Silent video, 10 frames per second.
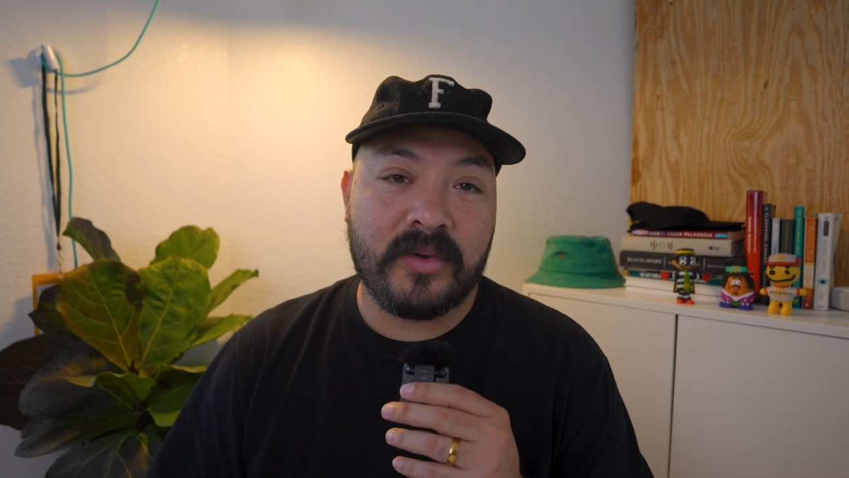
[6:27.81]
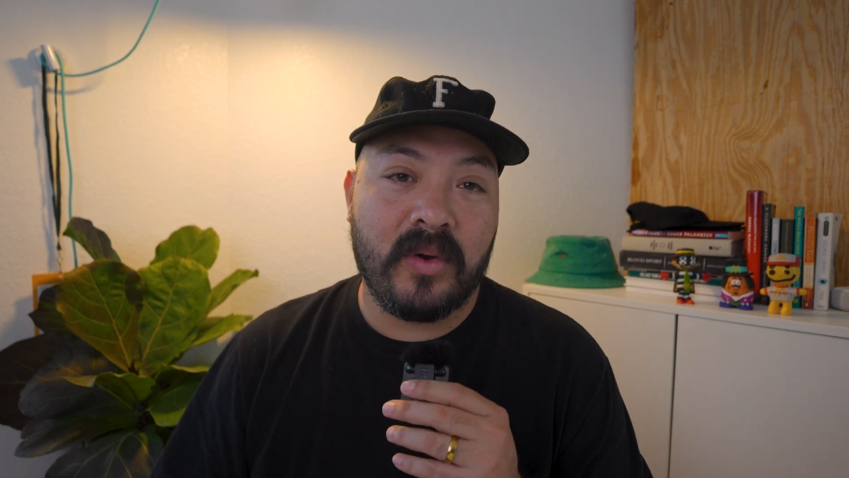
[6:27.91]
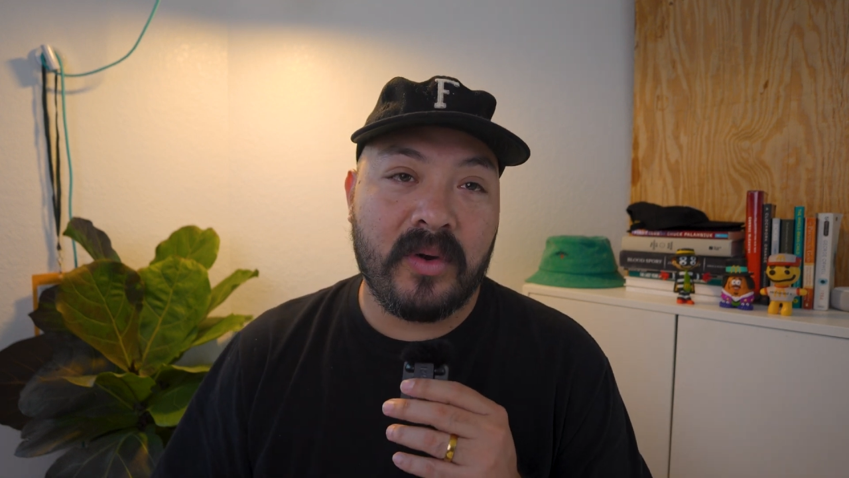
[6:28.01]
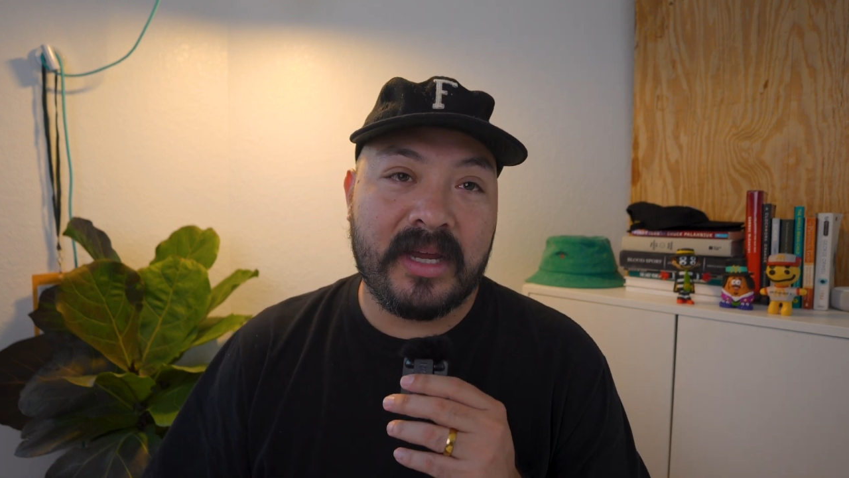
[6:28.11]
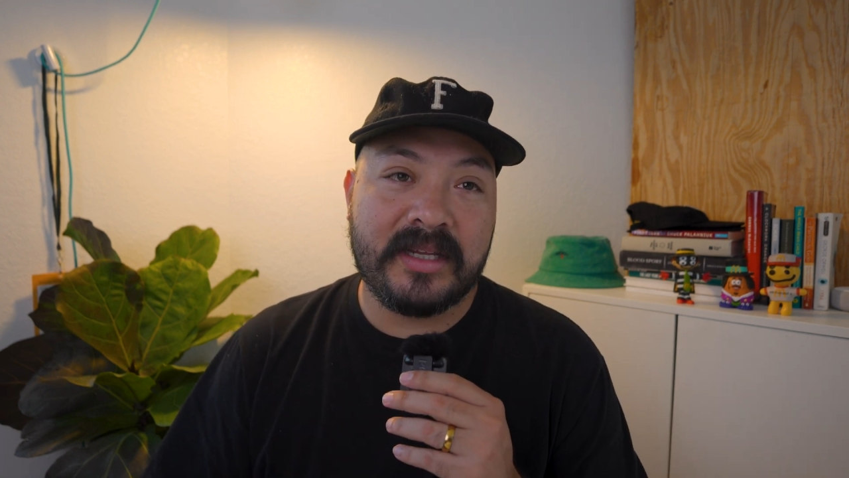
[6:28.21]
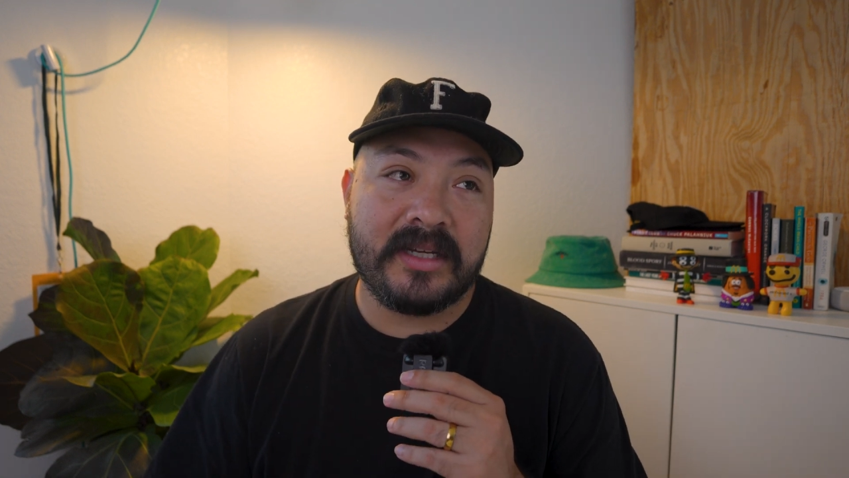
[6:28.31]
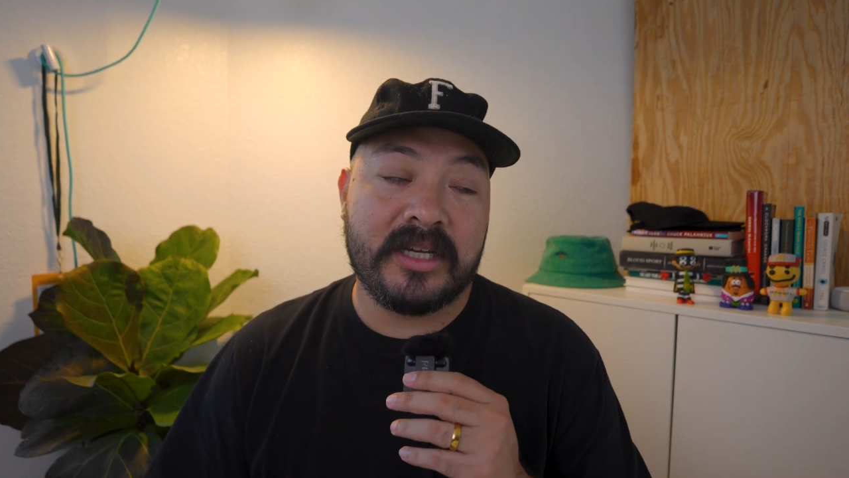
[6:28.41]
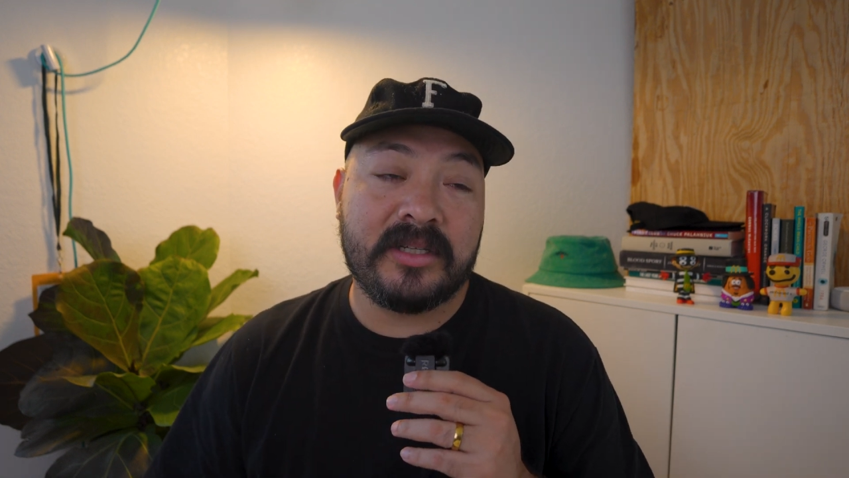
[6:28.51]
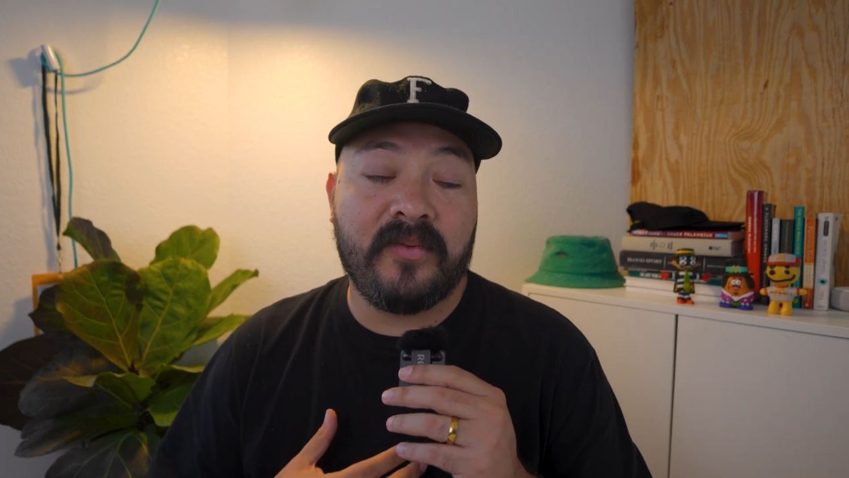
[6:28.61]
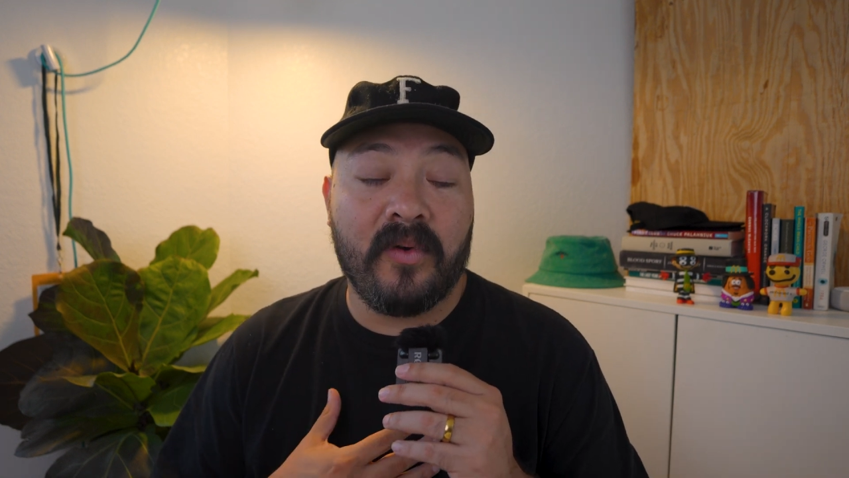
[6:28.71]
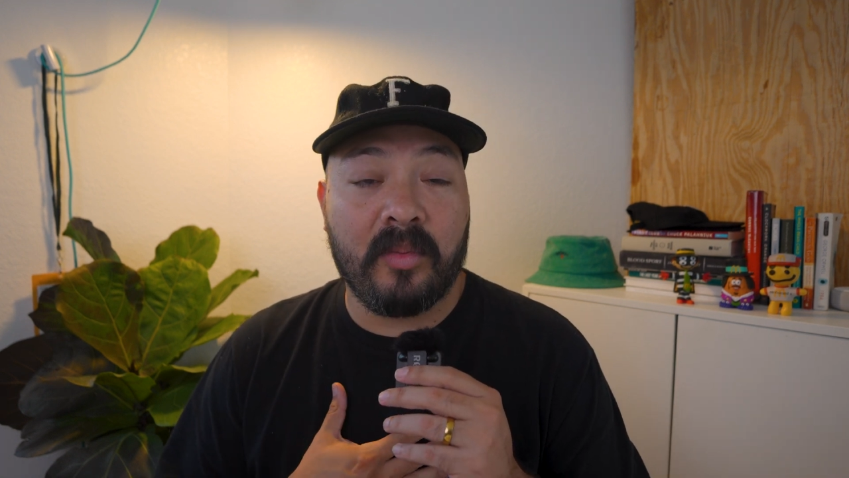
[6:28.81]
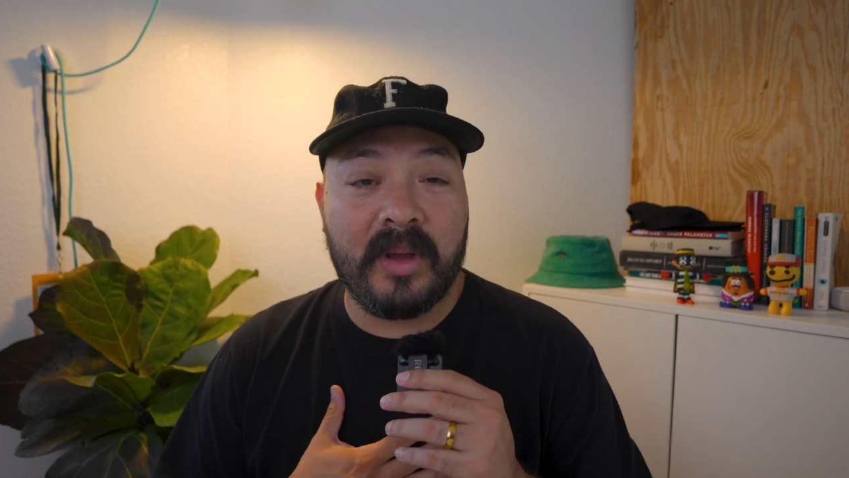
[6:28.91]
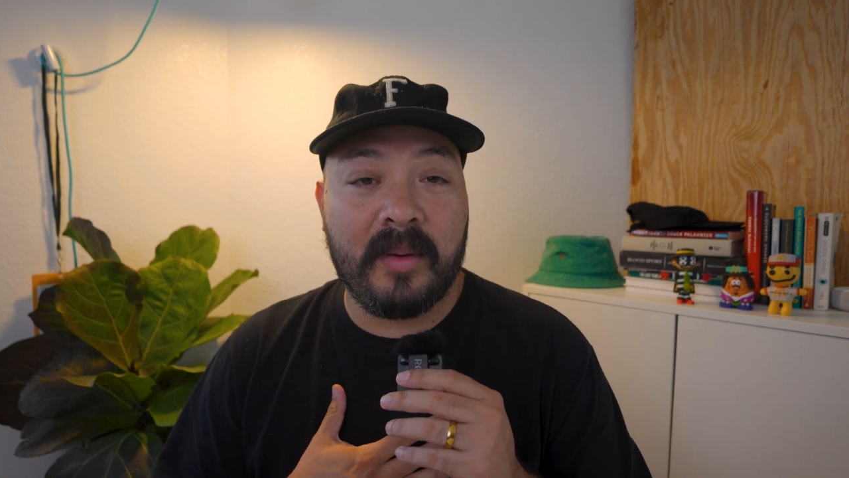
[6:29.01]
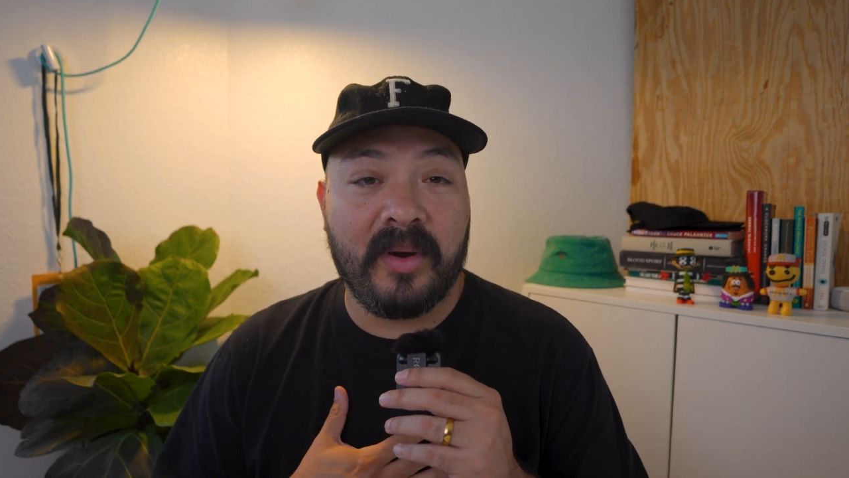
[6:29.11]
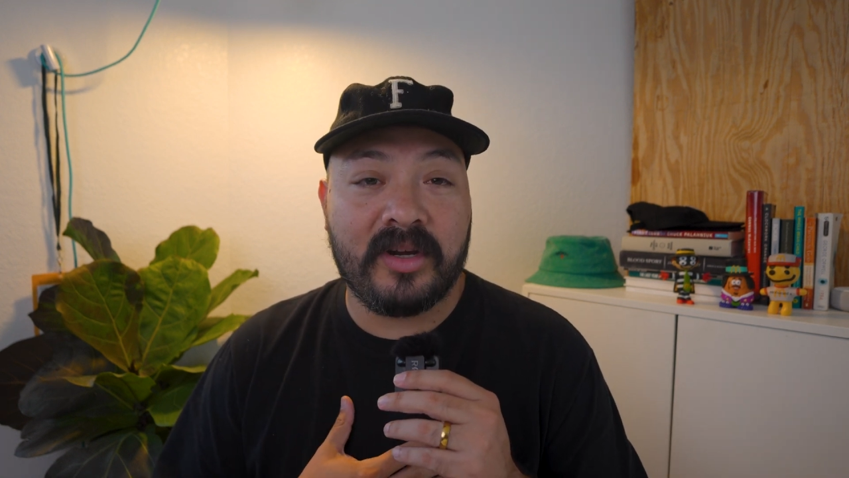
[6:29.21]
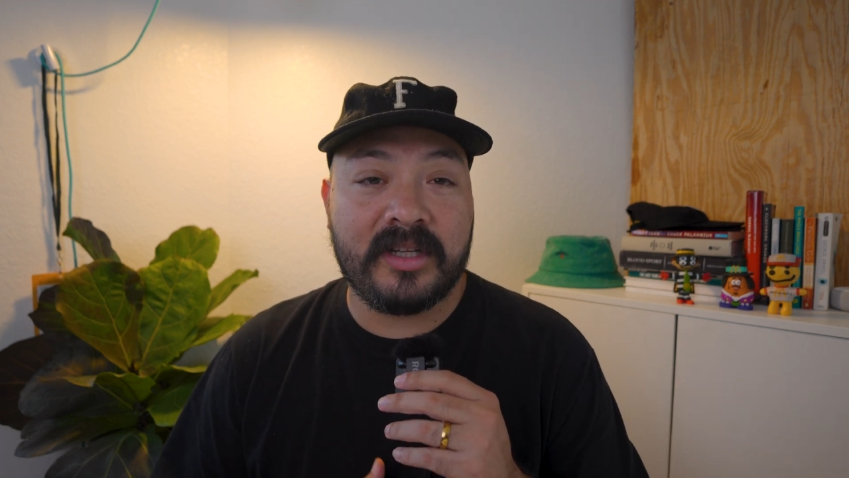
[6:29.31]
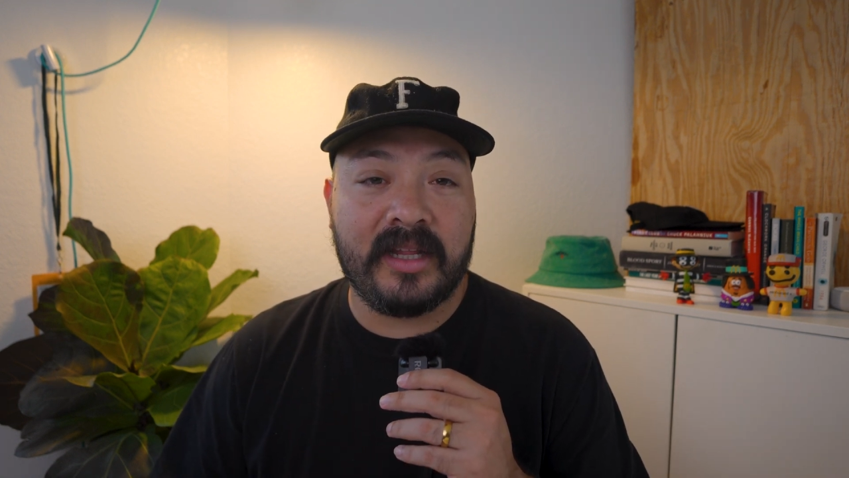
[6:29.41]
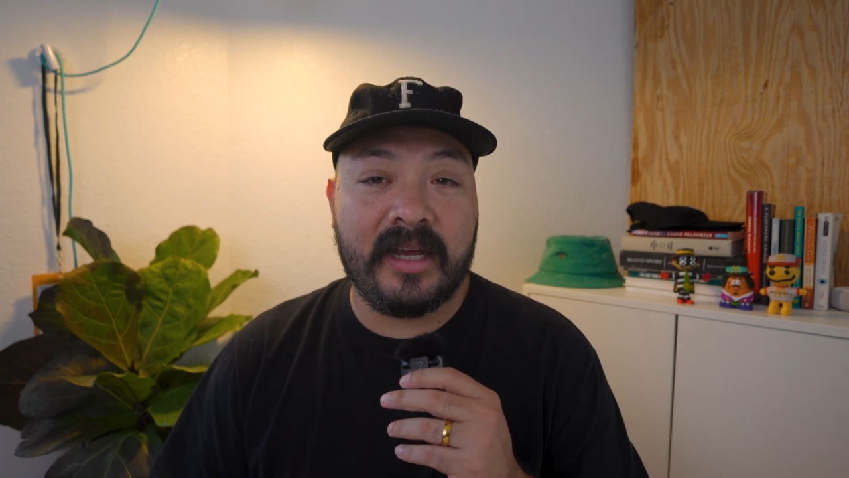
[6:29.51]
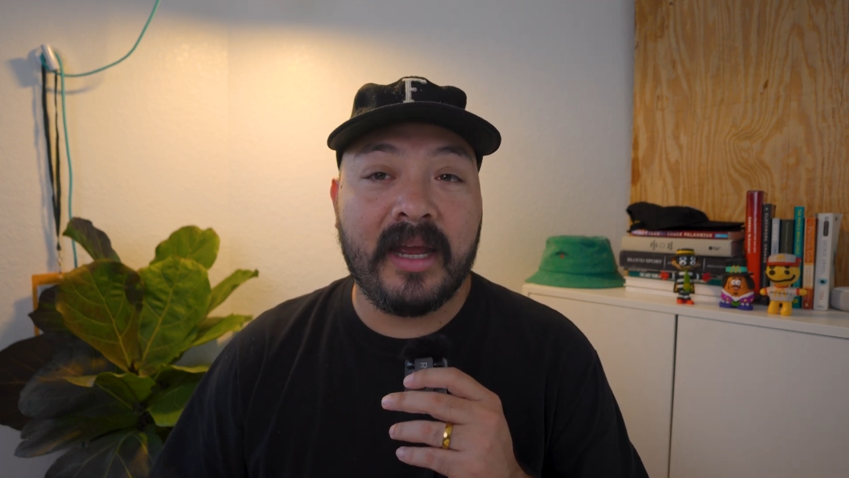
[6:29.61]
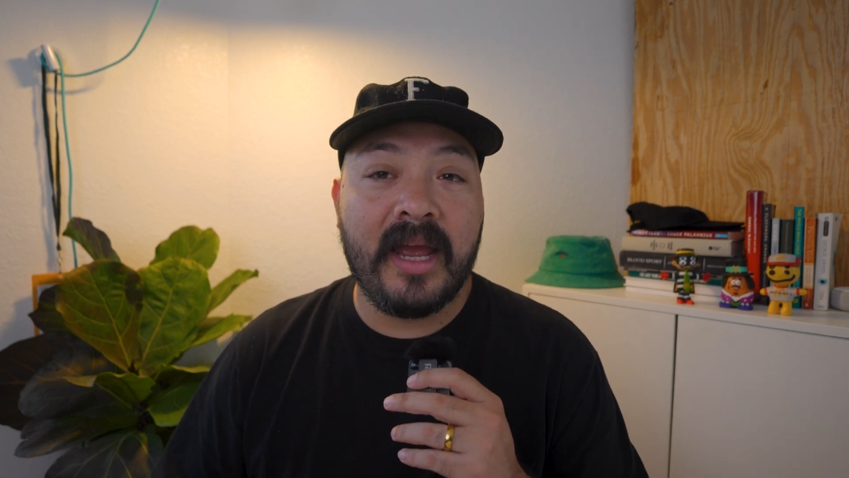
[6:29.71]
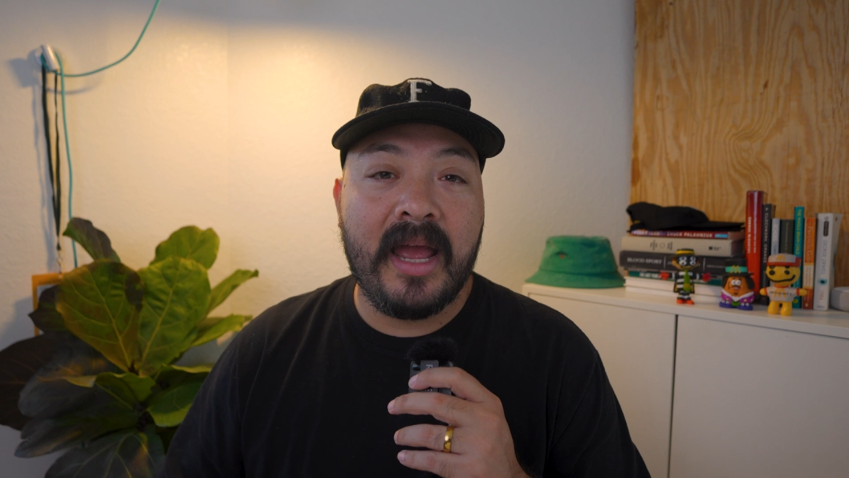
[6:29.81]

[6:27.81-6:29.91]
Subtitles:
score is because for me personally,